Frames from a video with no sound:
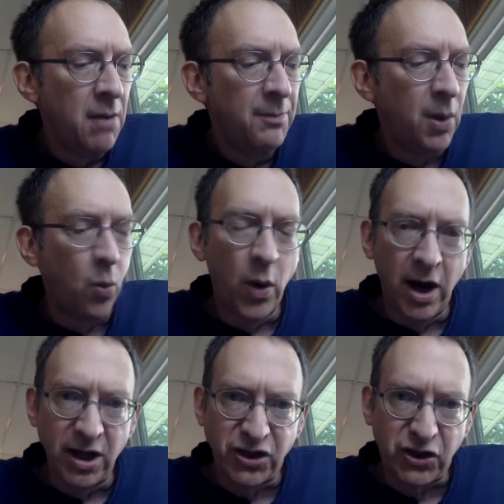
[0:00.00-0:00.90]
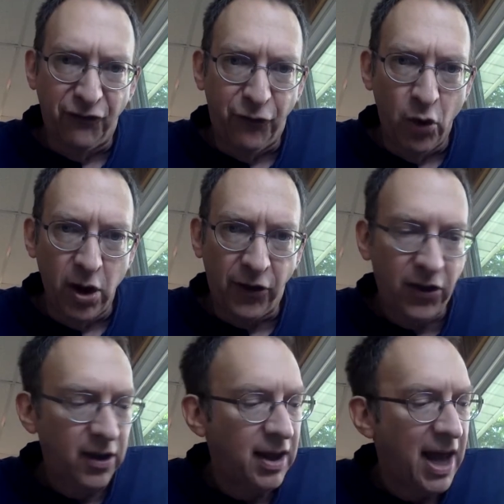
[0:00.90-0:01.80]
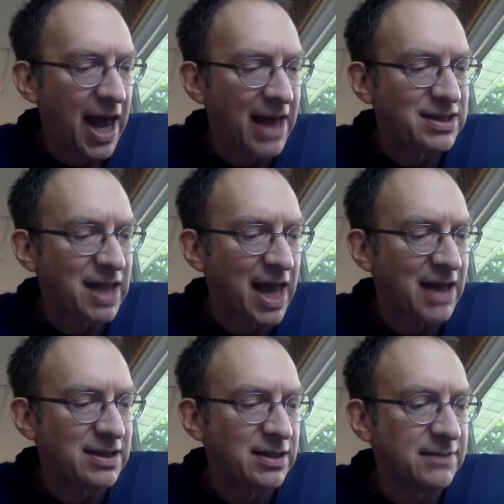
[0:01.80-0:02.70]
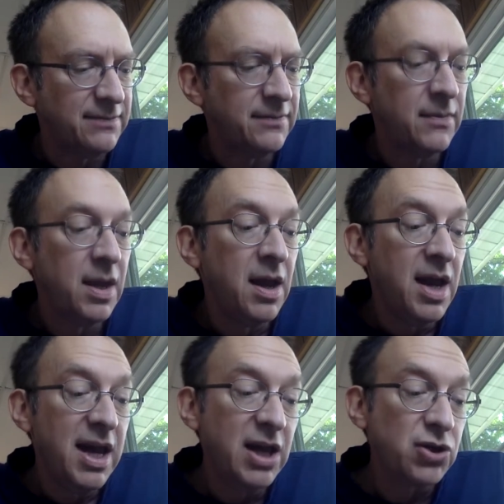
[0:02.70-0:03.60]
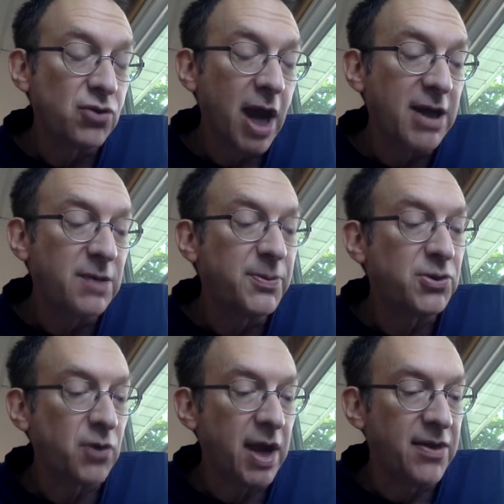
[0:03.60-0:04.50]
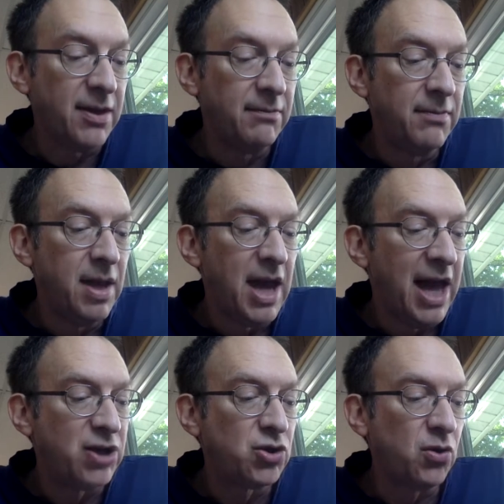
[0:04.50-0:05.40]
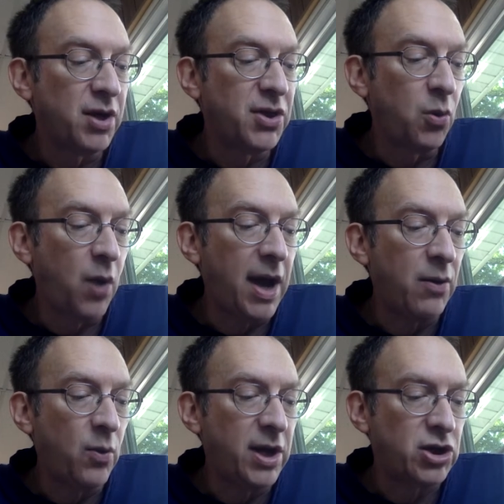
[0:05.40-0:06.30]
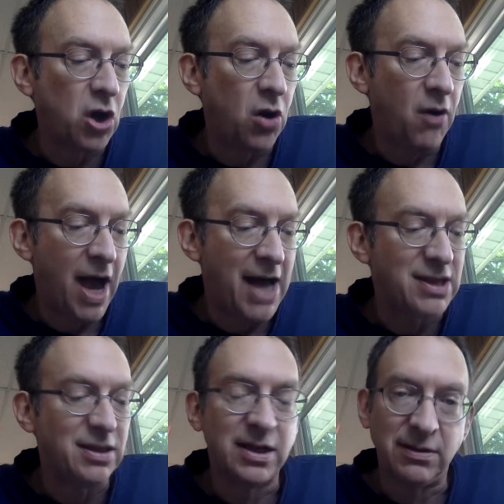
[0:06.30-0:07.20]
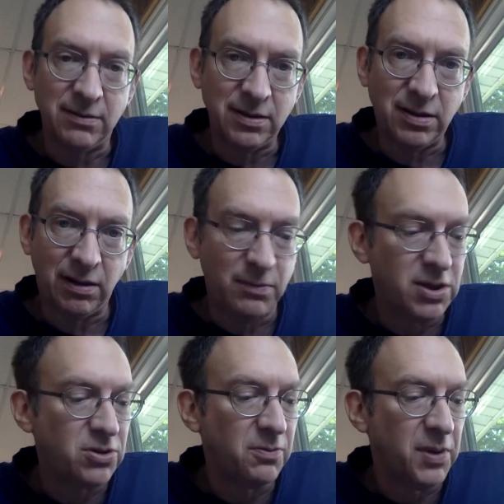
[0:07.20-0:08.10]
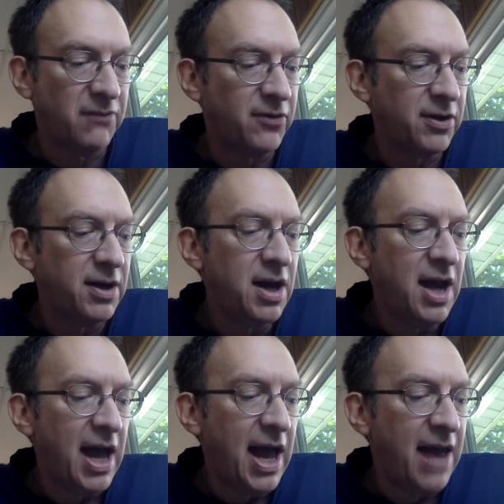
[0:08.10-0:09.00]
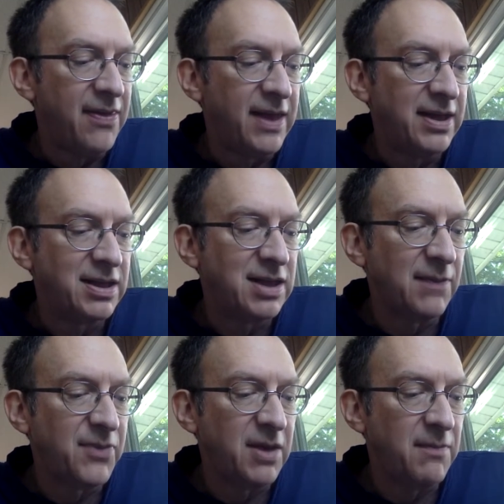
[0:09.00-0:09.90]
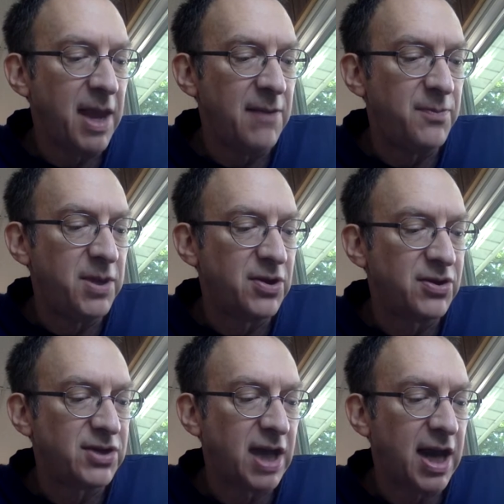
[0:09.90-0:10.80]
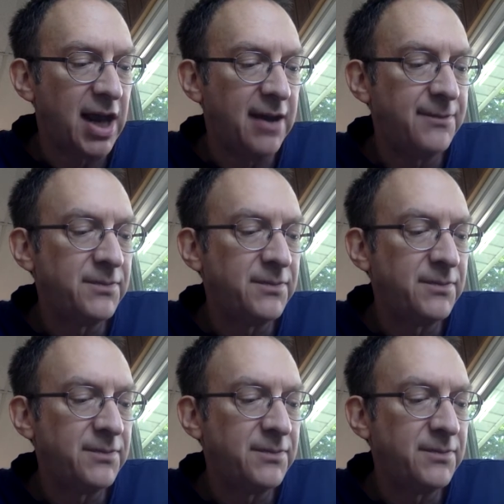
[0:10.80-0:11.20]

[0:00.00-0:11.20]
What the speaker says: "But where is the fourth?" asked Aslan. He has tried to betray them and join the White Witch, O Aslan, said Mr. Beaver. And then something made Peter say,